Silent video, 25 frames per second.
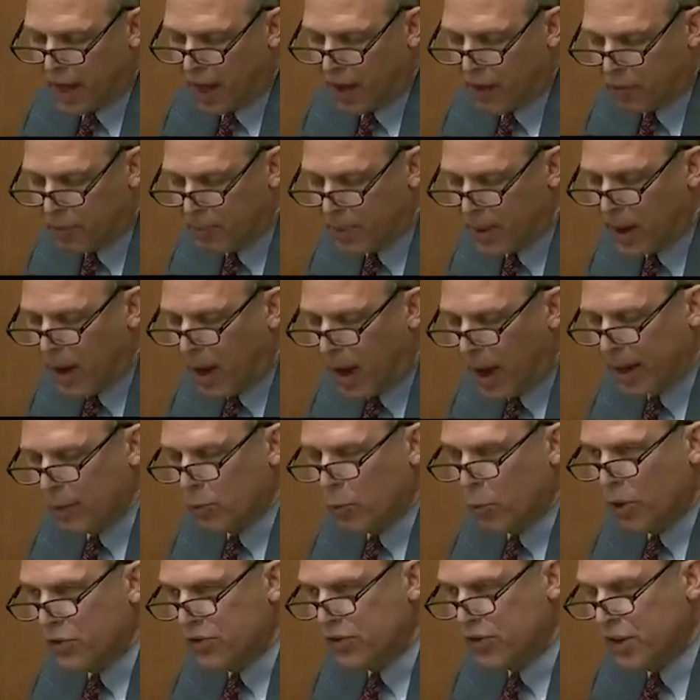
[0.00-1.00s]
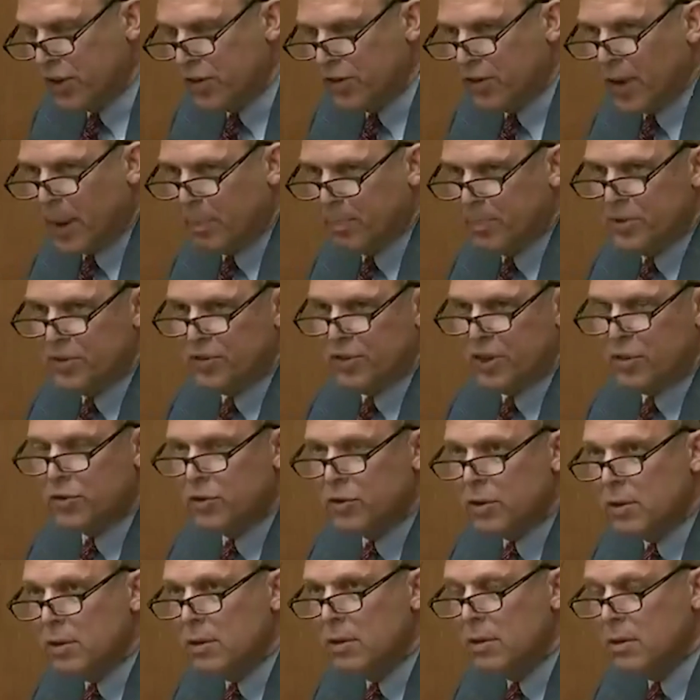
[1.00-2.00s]
FBI, and was it a
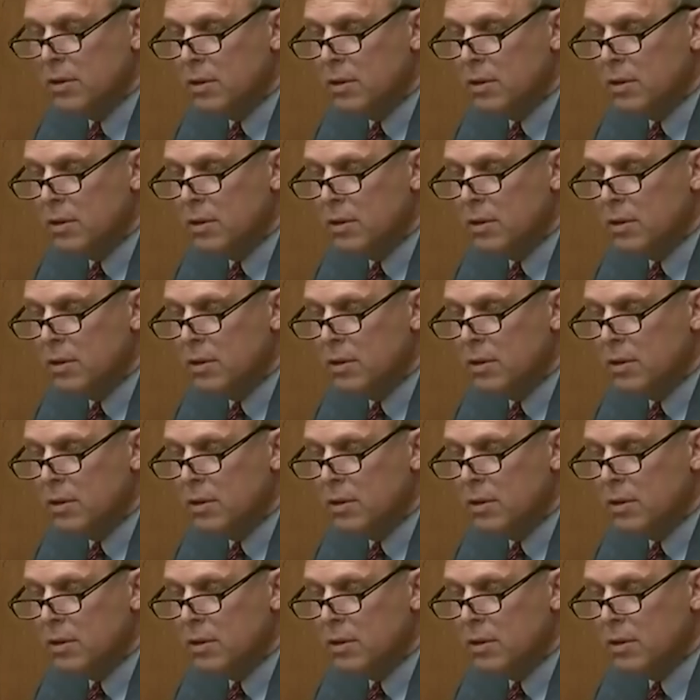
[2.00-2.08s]
deposition?